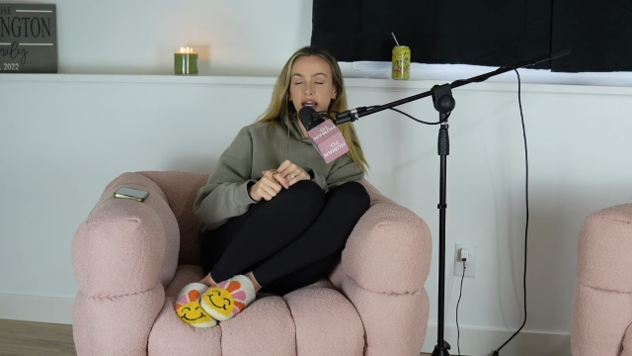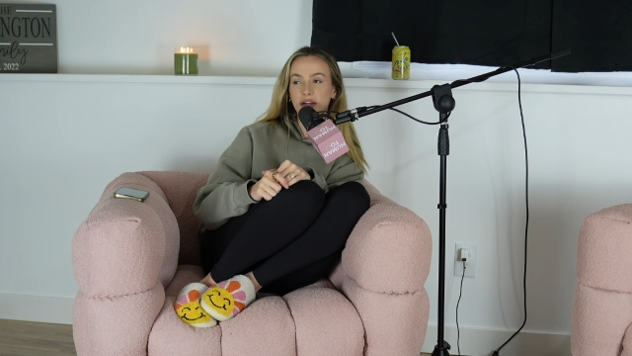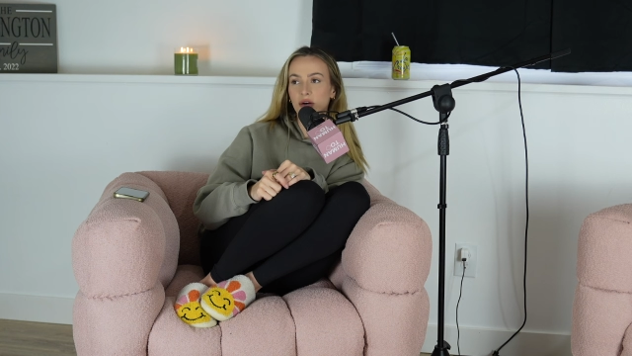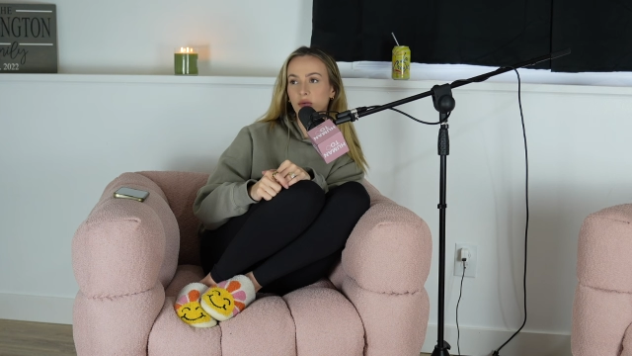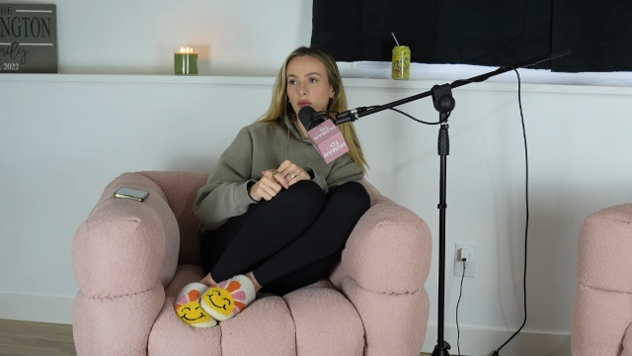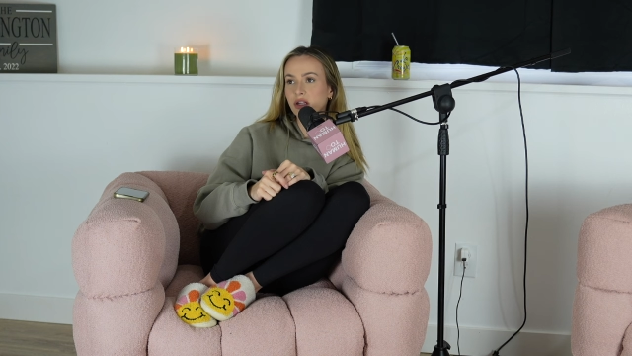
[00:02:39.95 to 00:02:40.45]
I
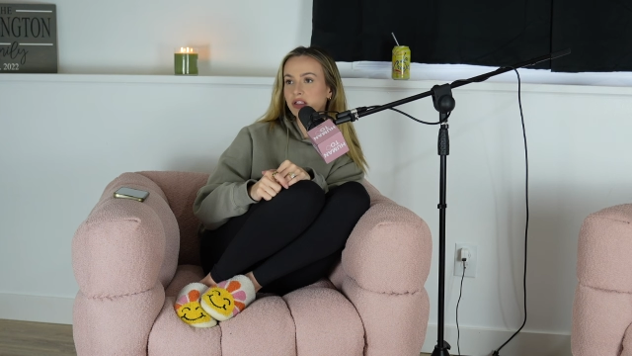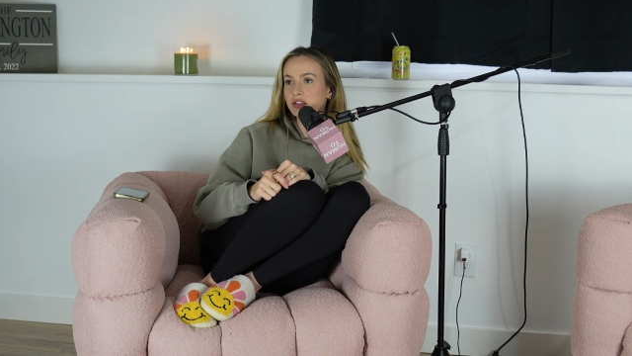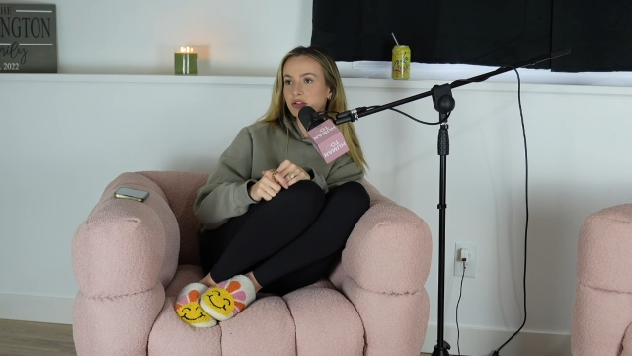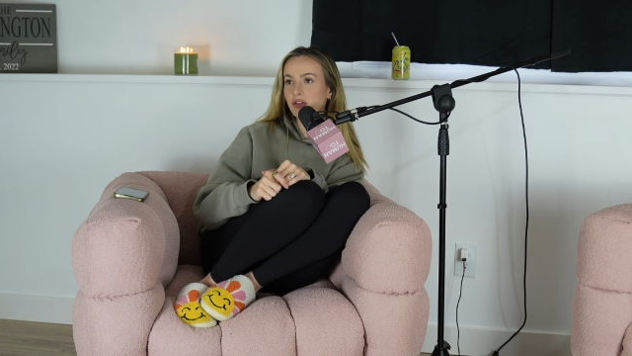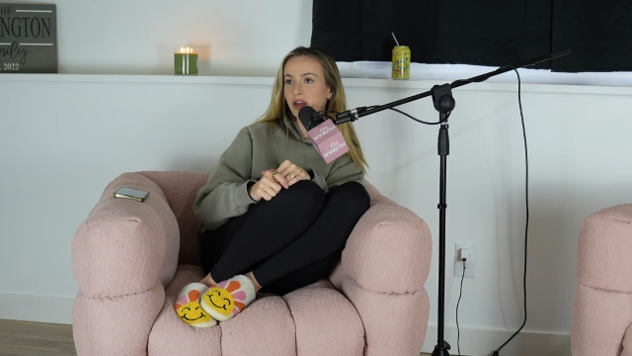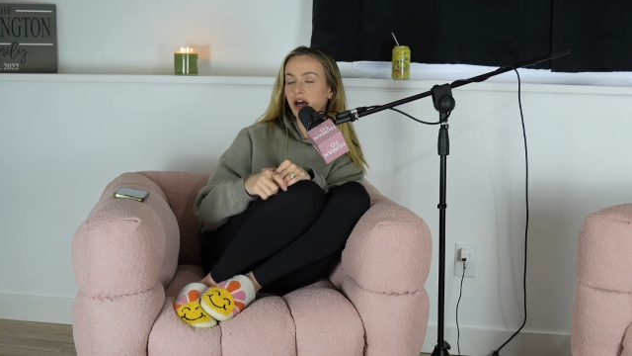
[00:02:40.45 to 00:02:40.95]
don't want to
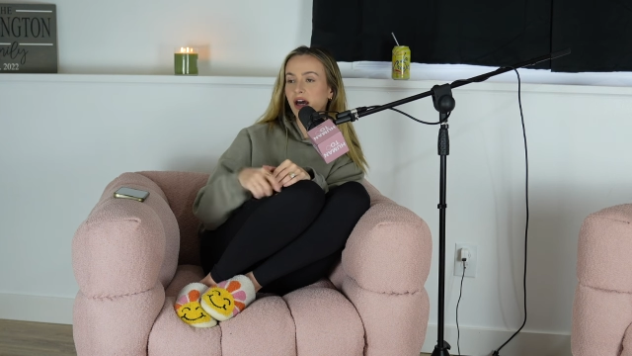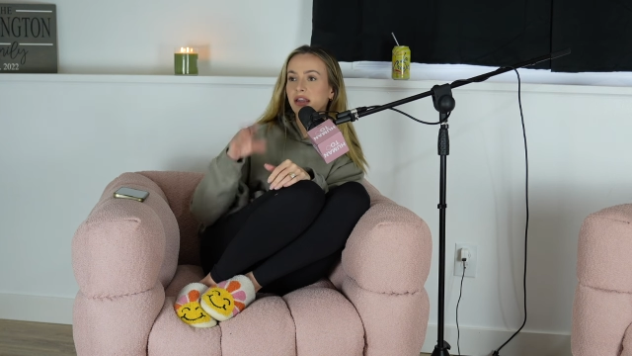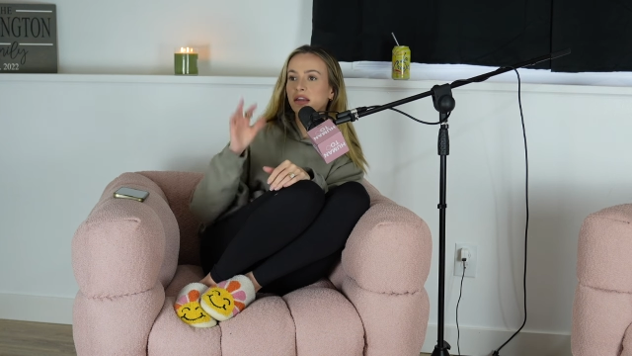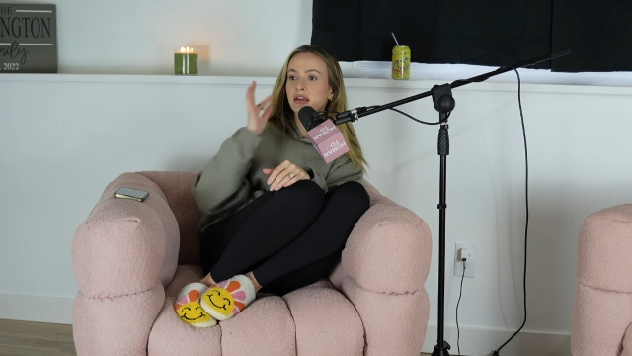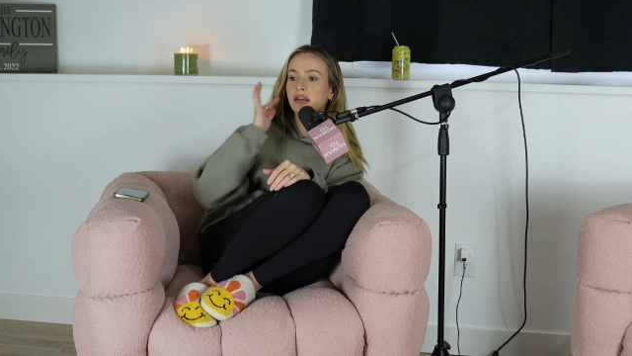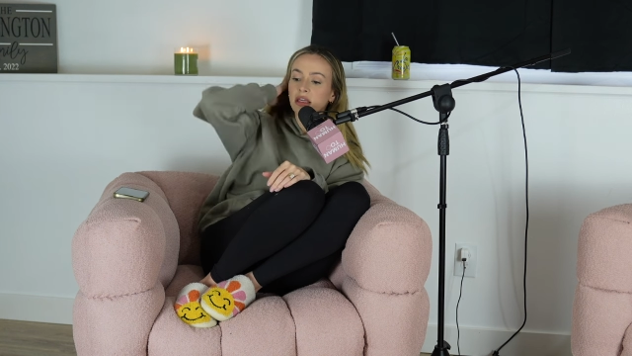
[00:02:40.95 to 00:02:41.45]
do that.
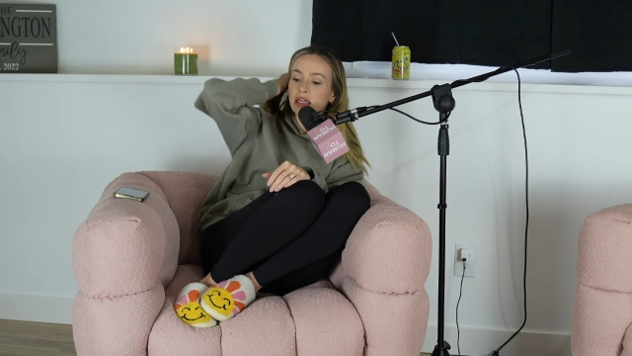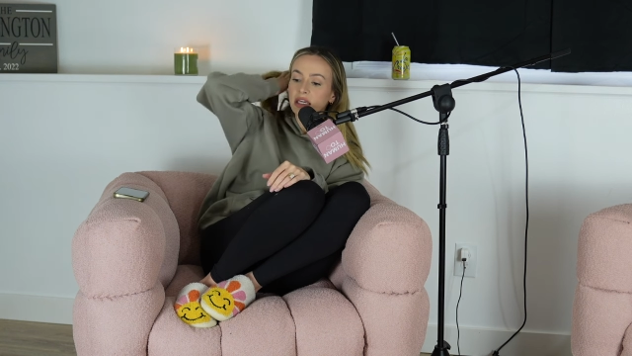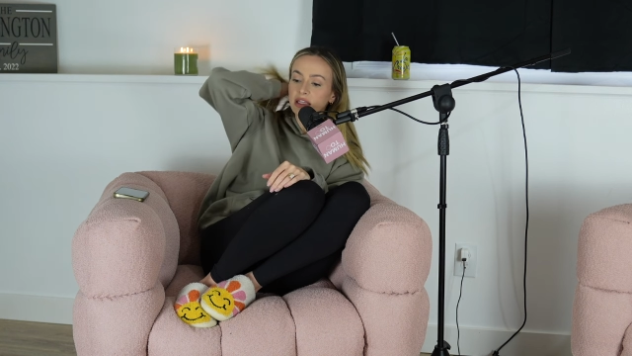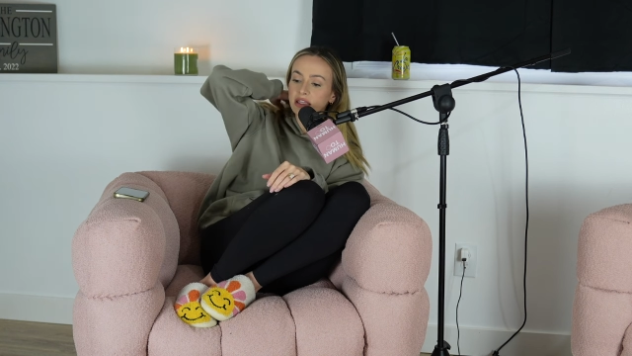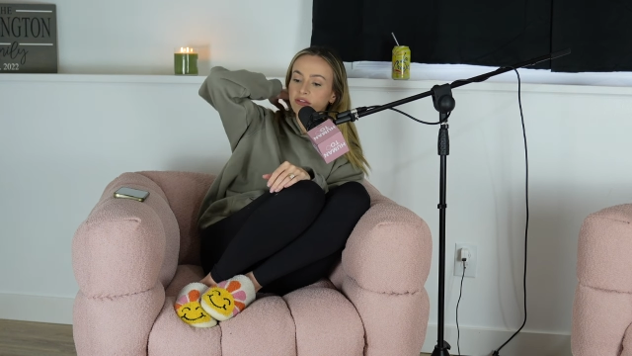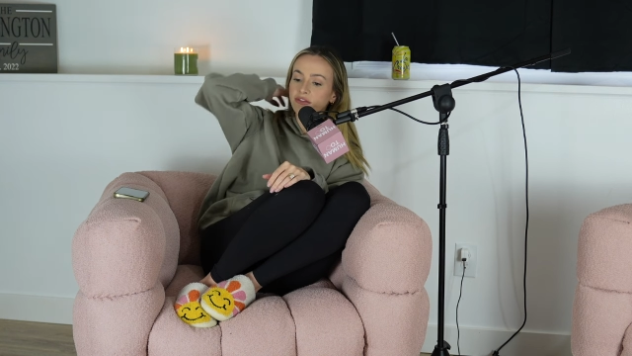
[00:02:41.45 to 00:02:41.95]

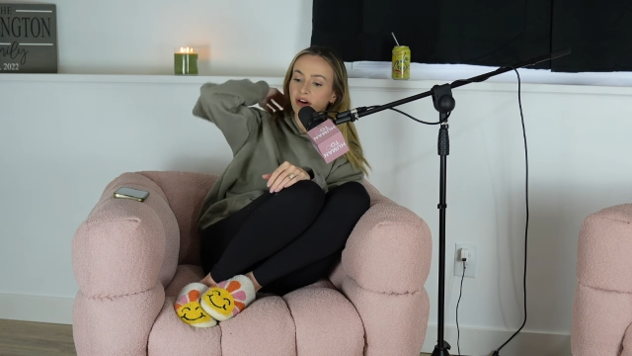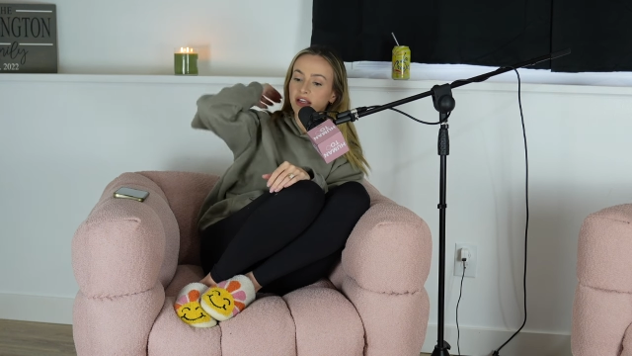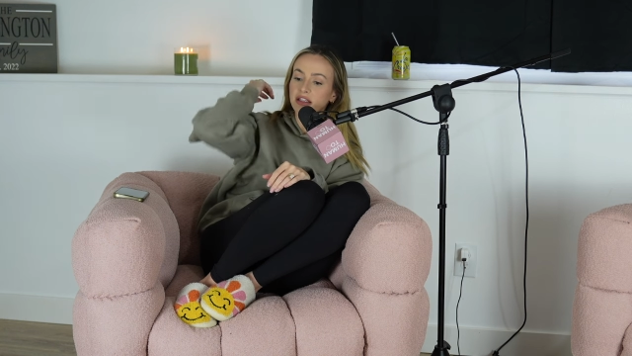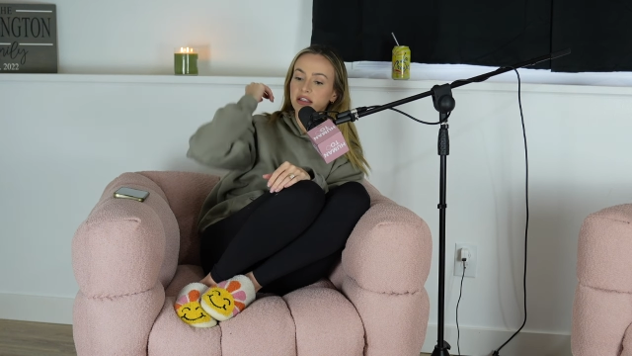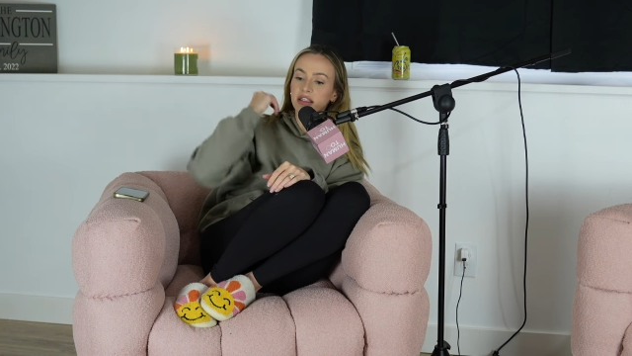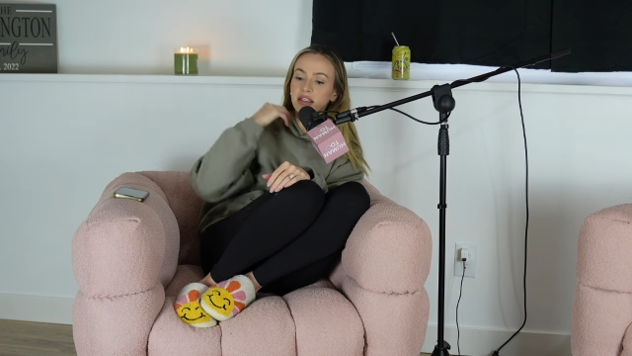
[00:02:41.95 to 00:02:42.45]
And then
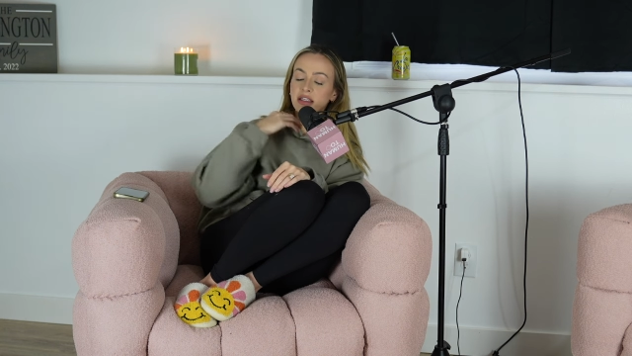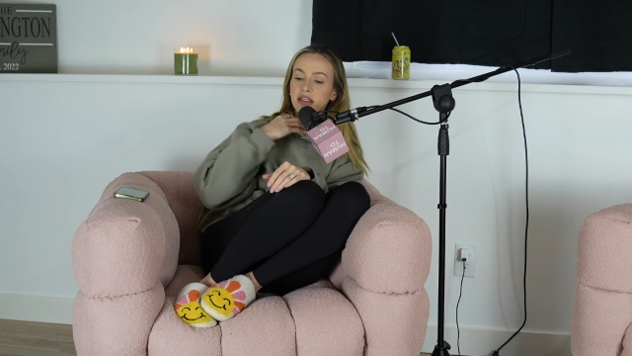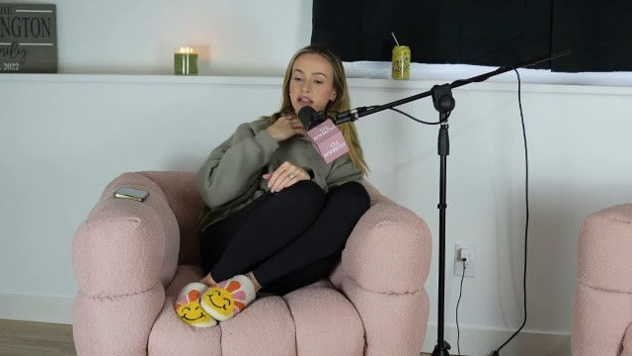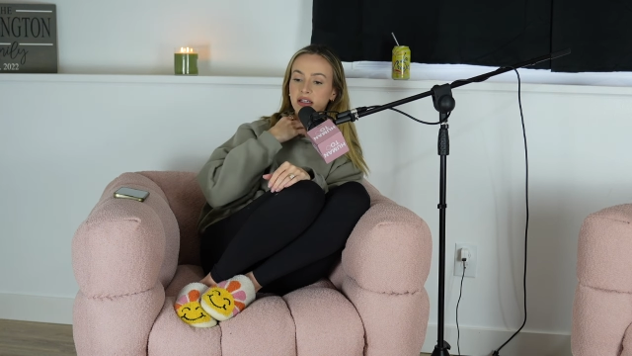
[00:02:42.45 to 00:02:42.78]
finally,